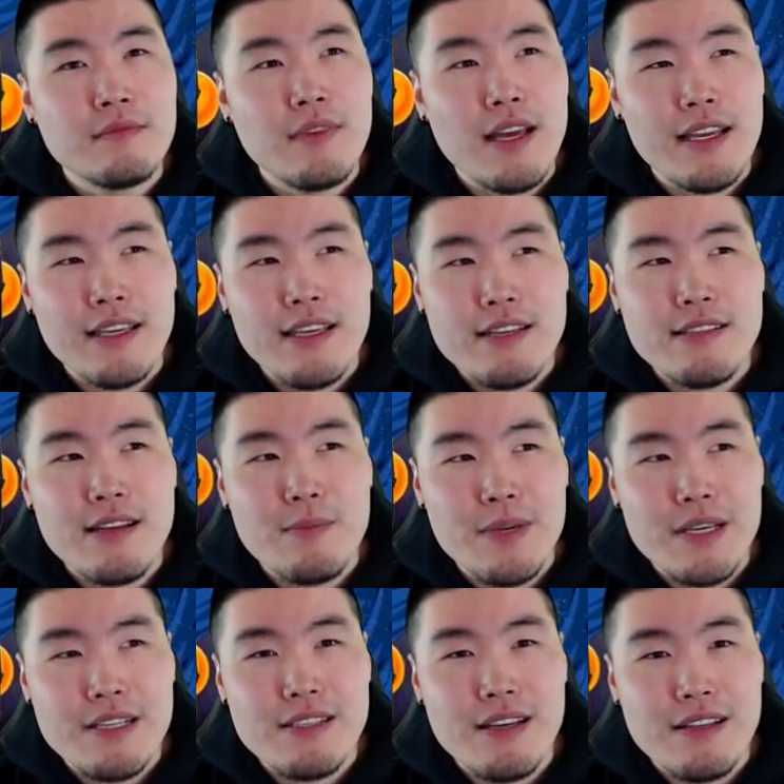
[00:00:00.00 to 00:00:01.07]
I guess that
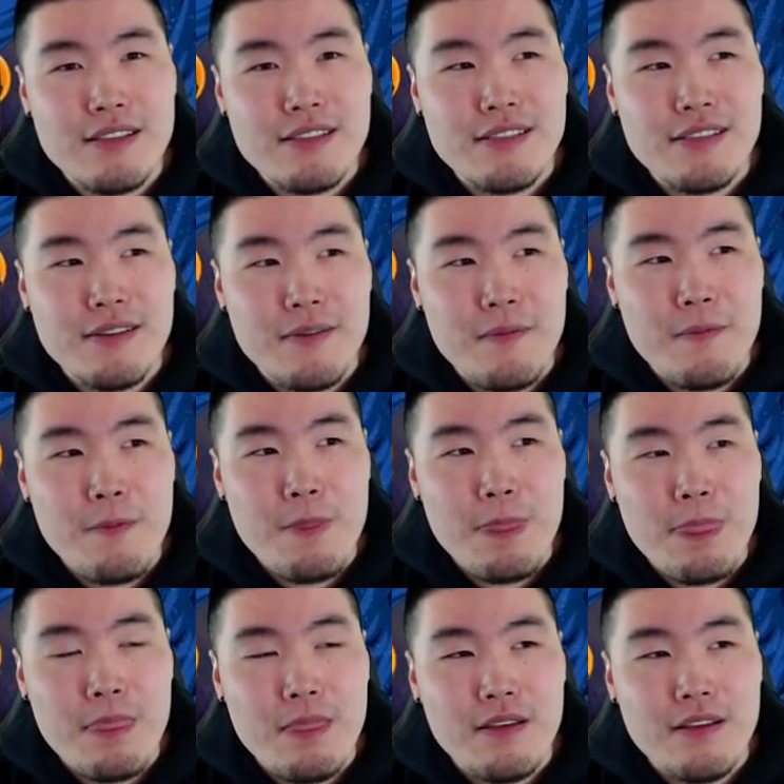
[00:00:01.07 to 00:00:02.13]
makes sense.
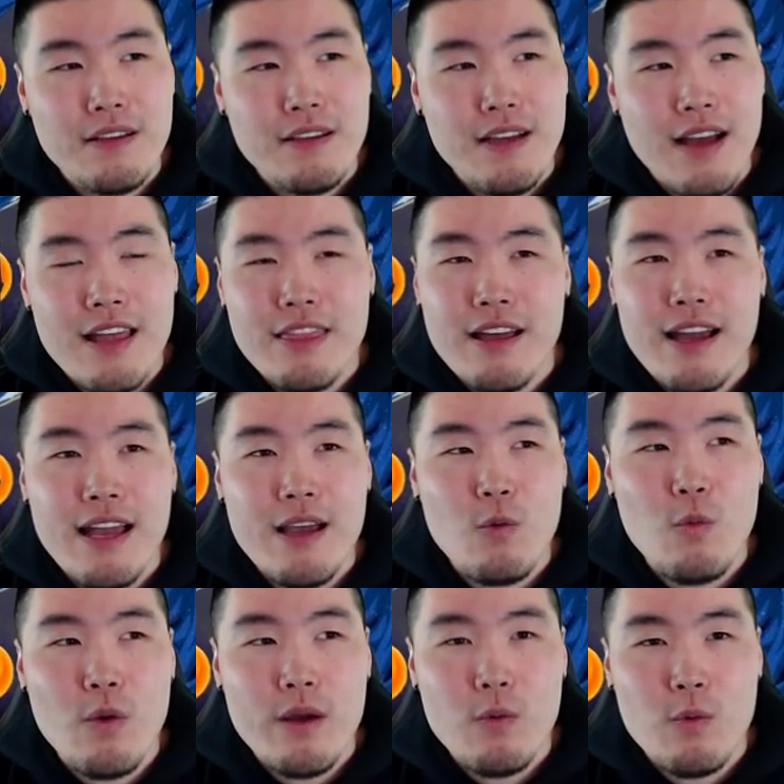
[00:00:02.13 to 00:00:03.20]
I thought I
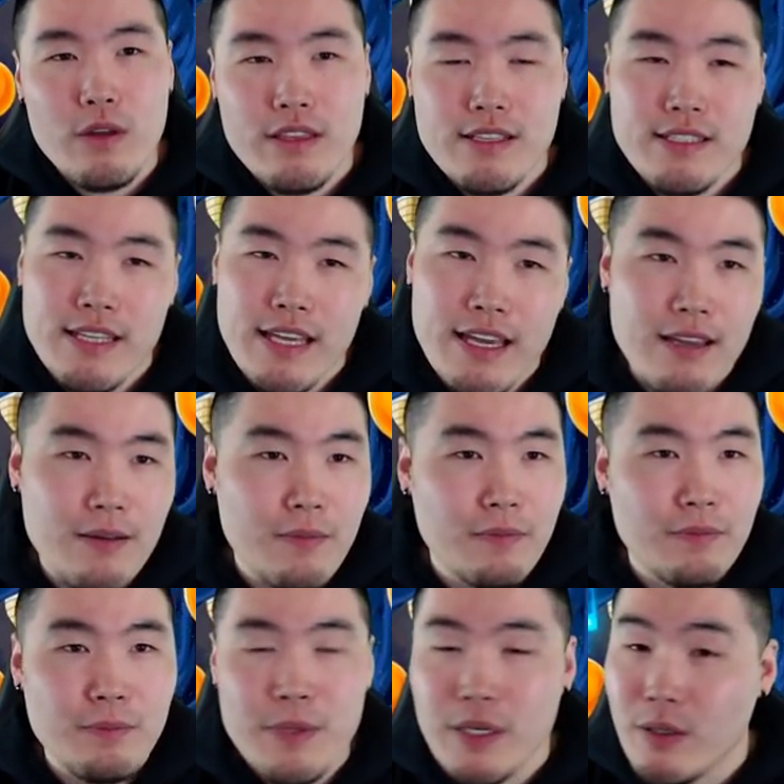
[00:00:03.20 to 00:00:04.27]
went with the
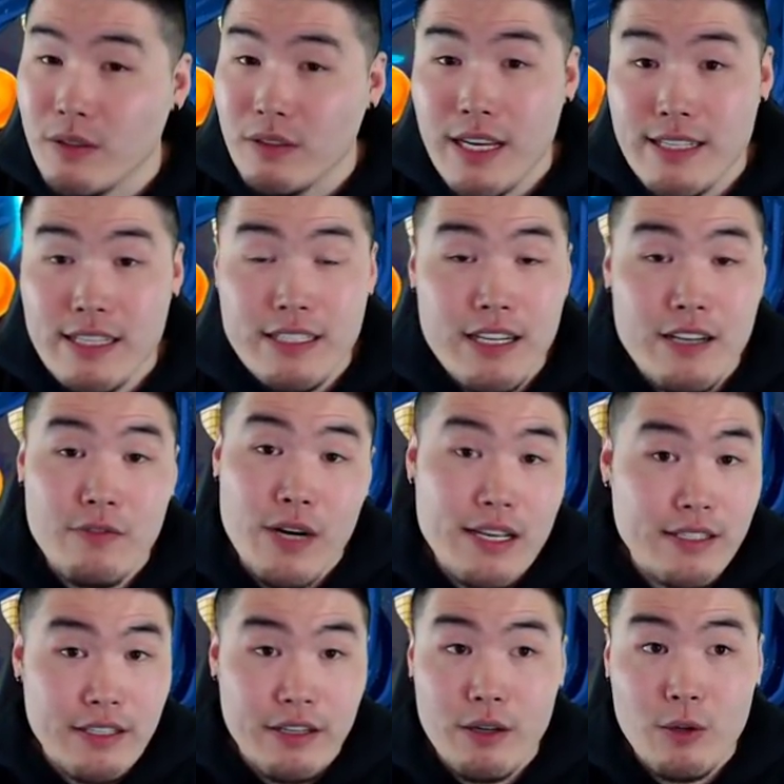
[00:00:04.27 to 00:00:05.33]
same build as I did for
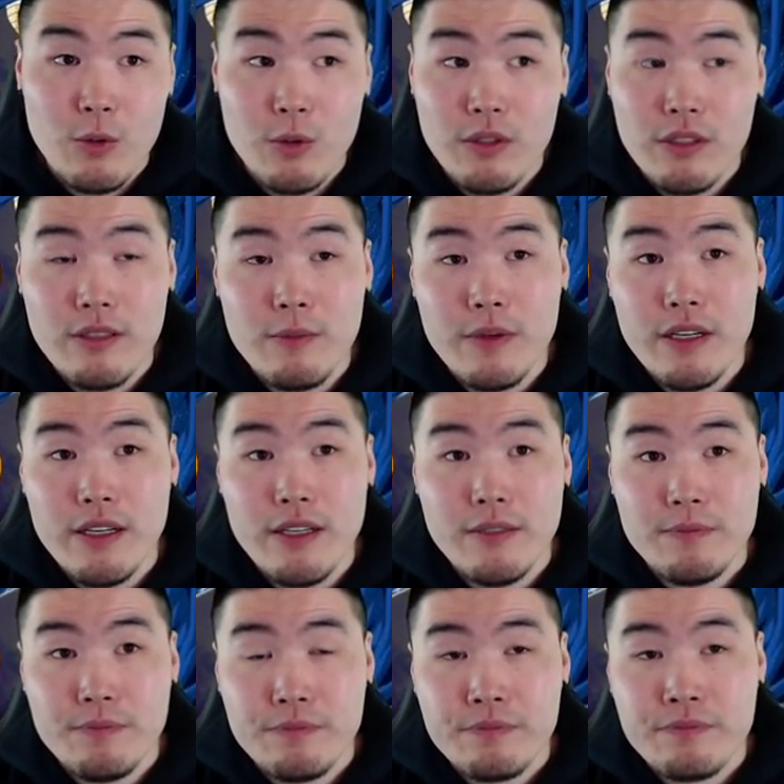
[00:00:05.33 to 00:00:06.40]
STR Cooler, but
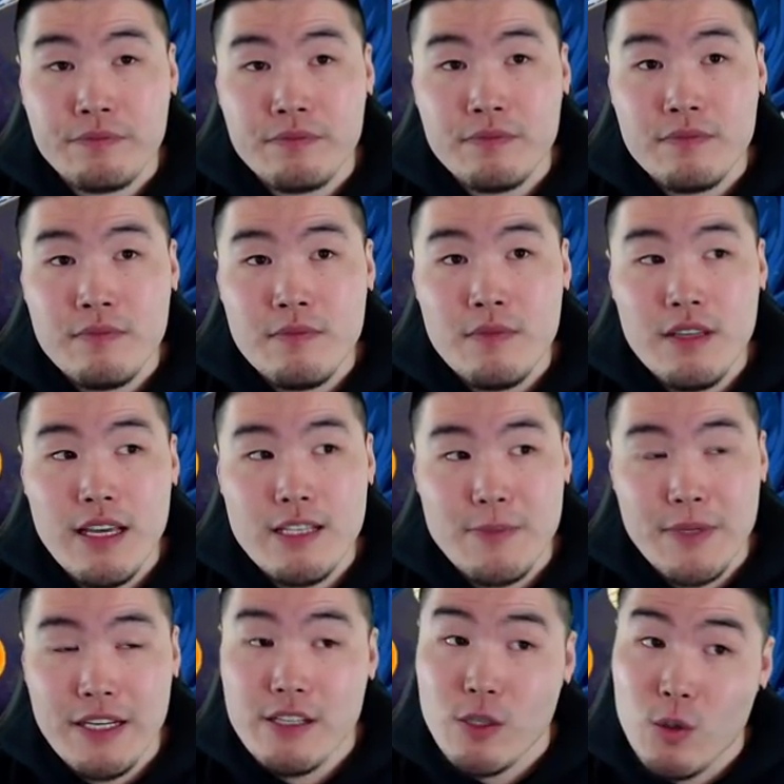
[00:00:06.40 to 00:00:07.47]
it's
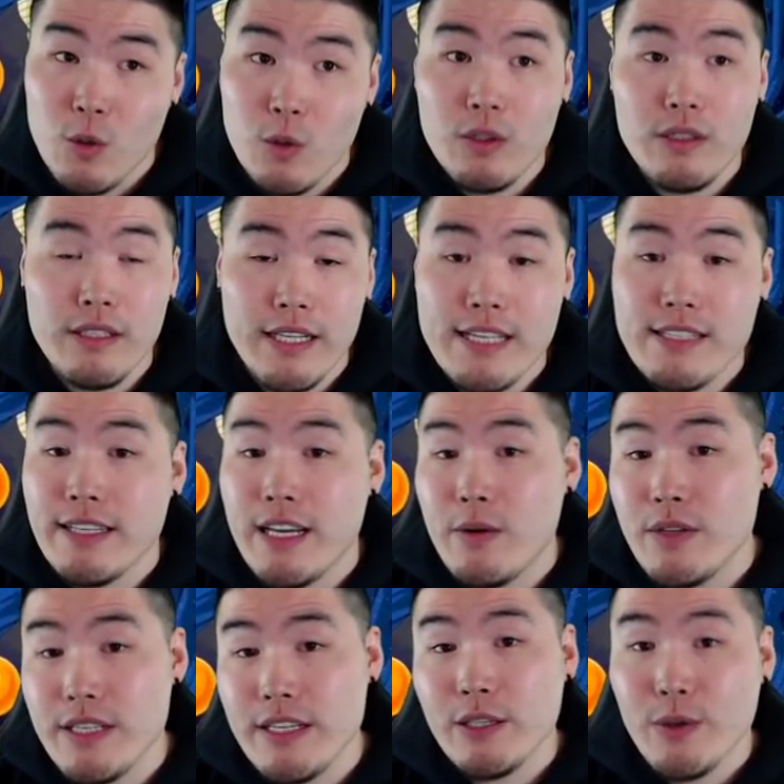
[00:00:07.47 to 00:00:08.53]
because Cooler gets the
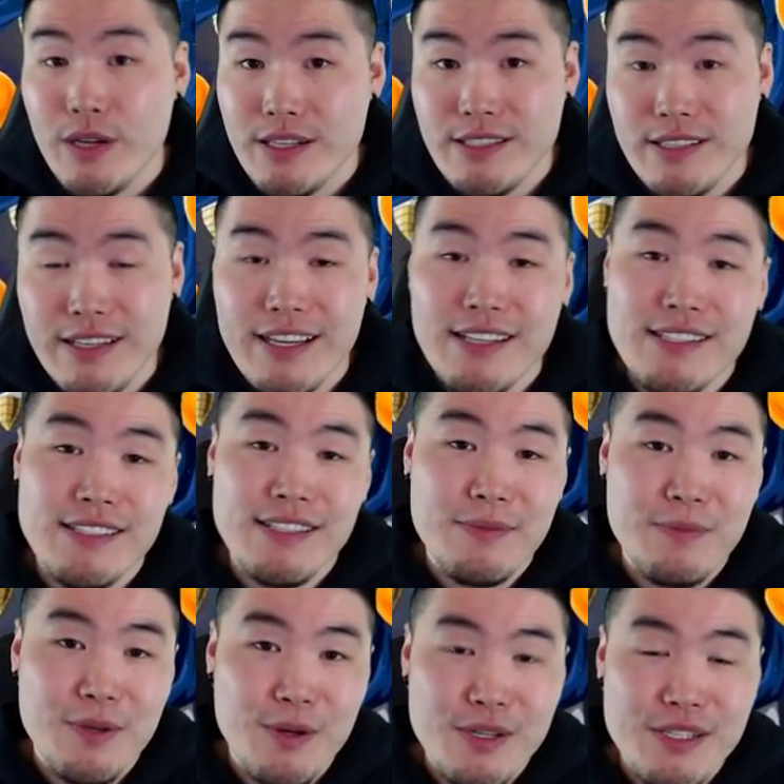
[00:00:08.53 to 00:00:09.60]
guaranteed crits against
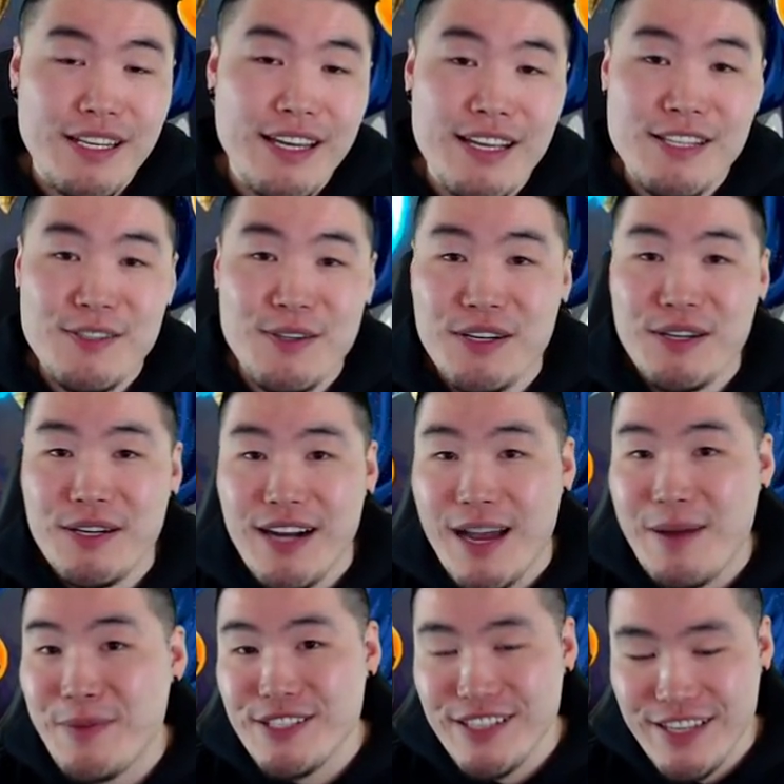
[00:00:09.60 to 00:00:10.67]
pure Saiyans or
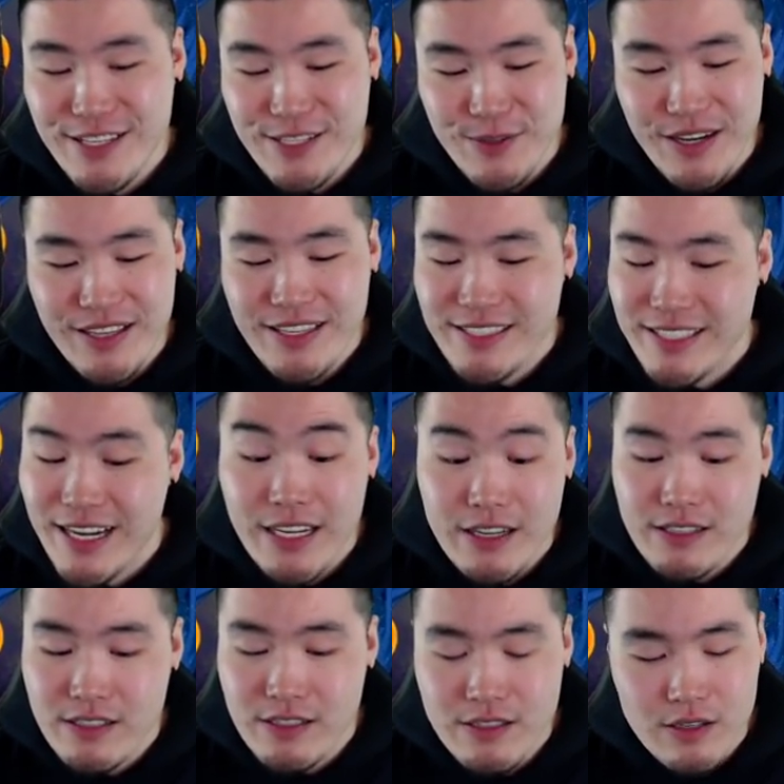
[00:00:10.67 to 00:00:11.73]
hybrid Saiyans, right? And this guy
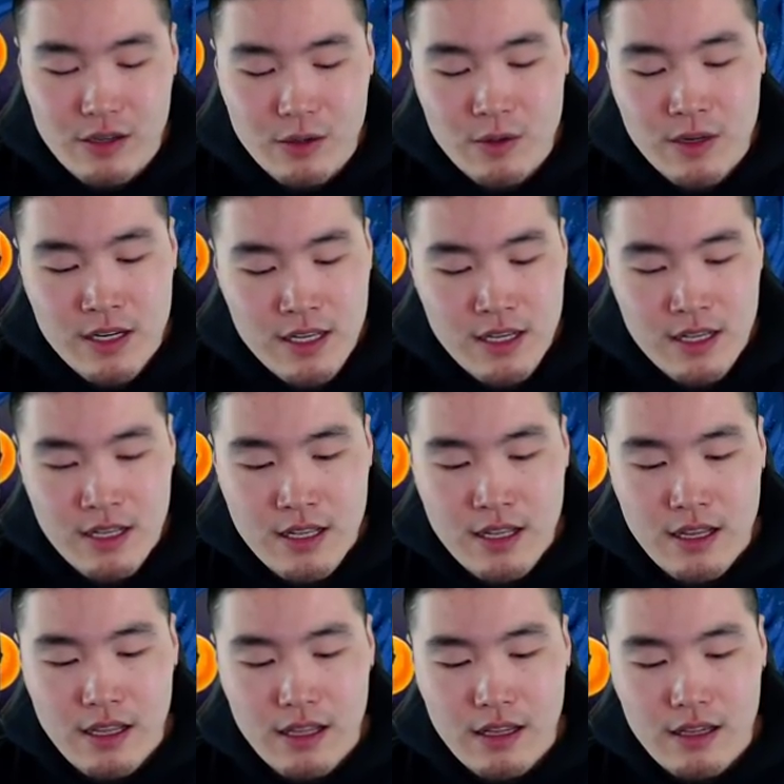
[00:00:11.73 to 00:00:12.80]
doesn't, so
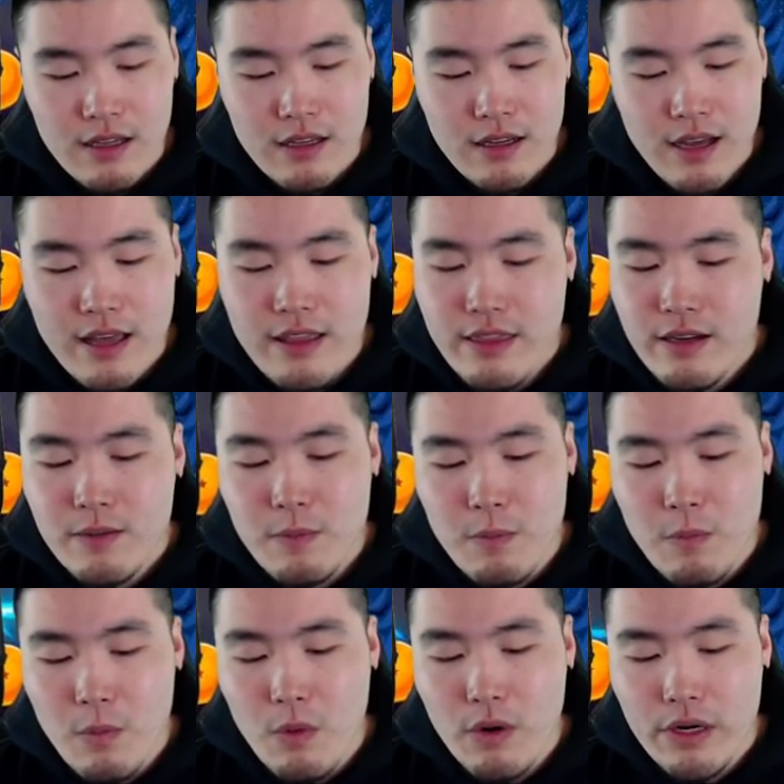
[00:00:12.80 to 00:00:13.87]
uh, I think
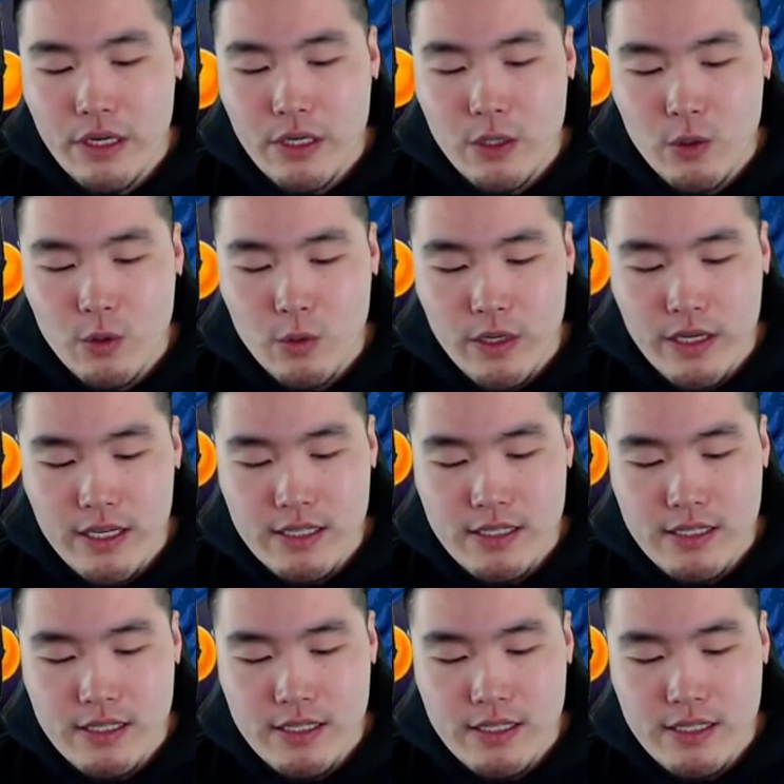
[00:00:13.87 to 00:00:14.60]
more crit is